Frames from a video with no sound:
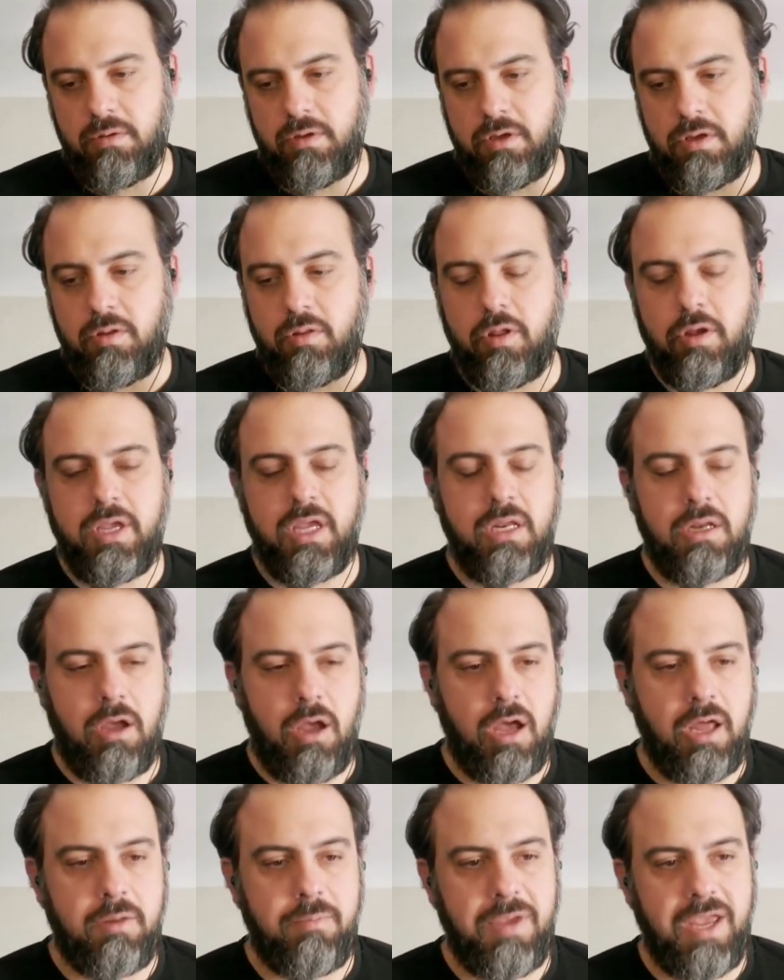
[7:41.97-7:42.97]
you looking to
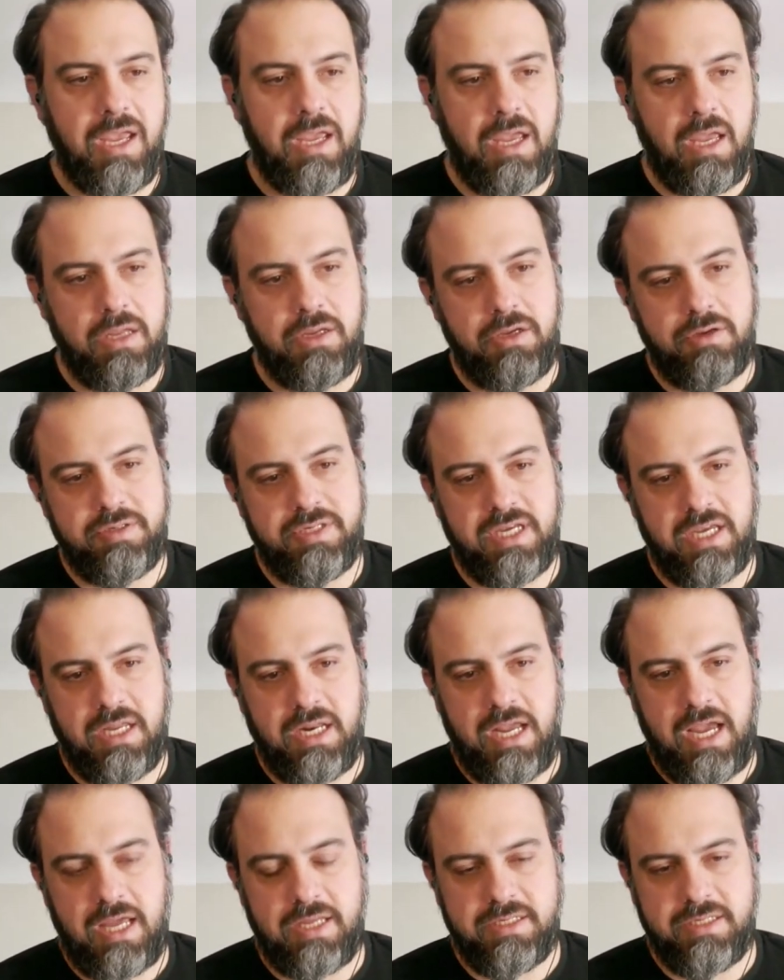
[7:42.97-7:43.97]
automate and using
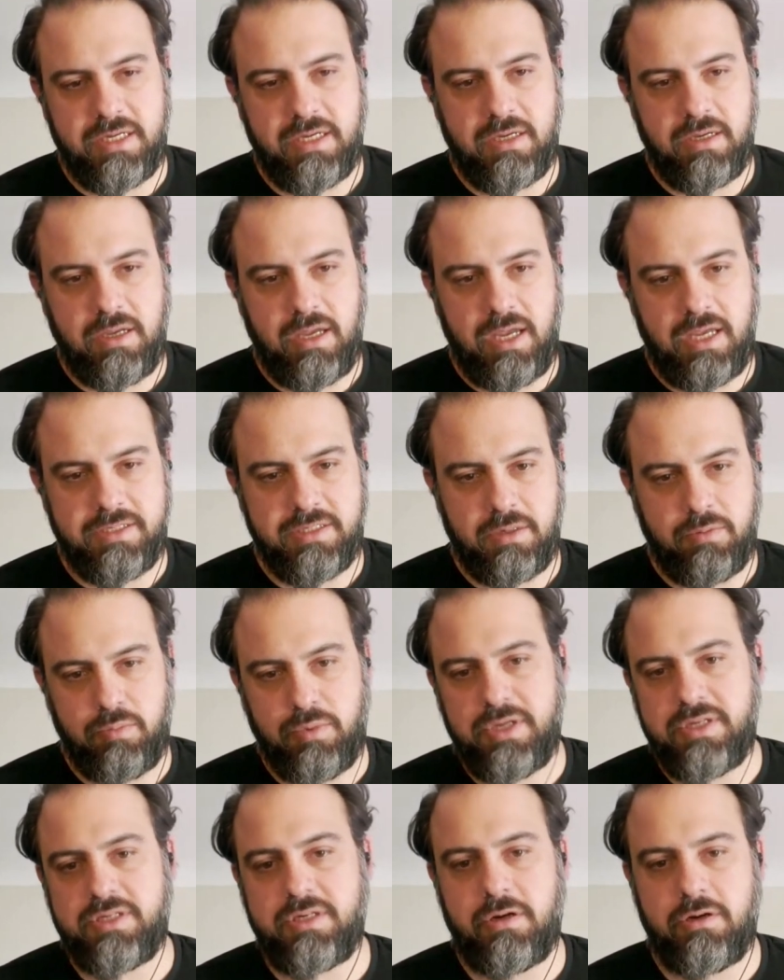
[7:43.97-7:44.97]
it as a as a
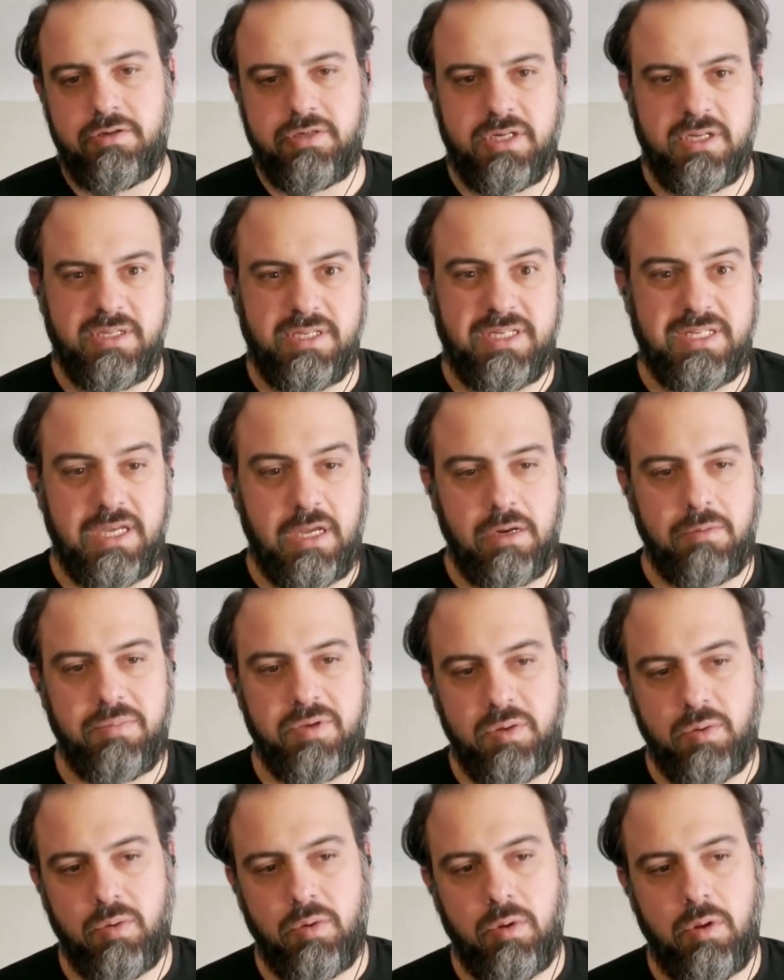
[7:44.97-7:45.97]
research and setup
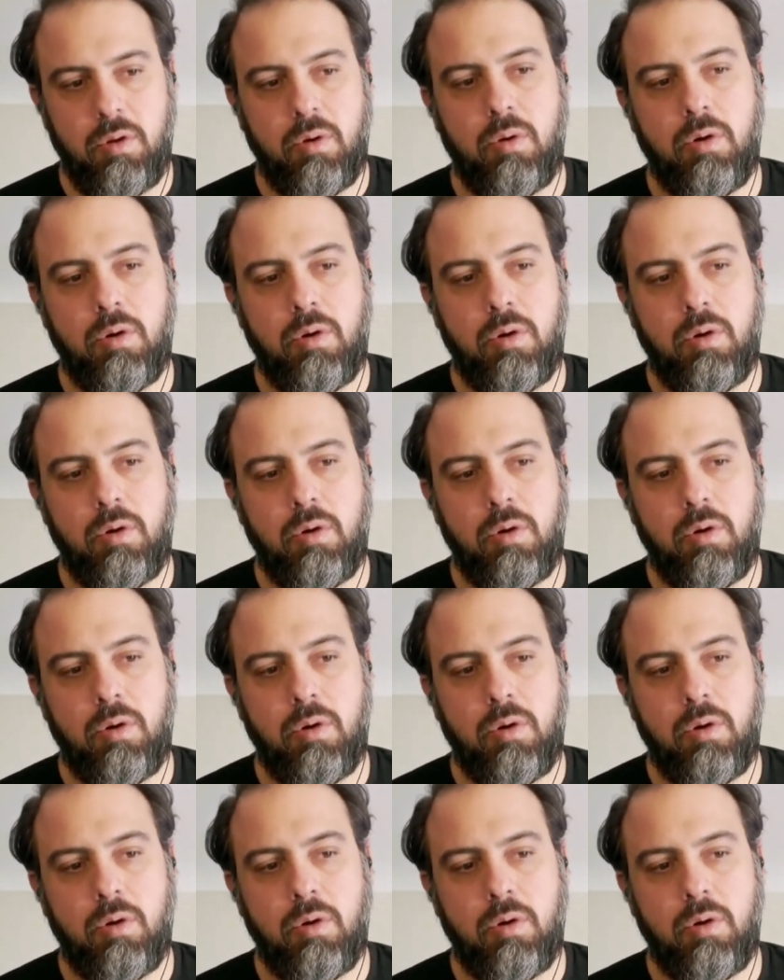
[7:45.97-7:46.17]
tool,